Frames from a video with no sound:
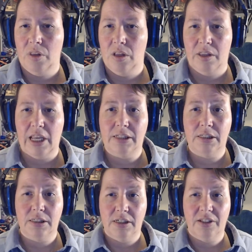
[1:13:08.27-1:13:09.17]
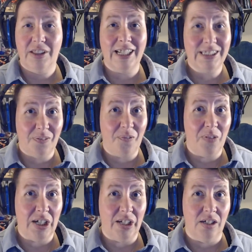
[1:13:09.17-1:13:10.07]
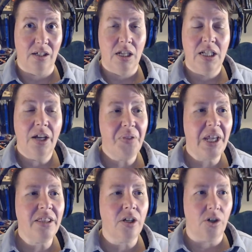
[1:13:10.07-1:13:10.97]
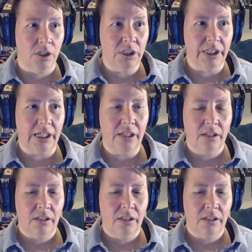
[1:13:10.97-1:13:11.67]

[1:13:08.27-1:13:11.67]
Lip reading: That's fun. Now, if they get there early,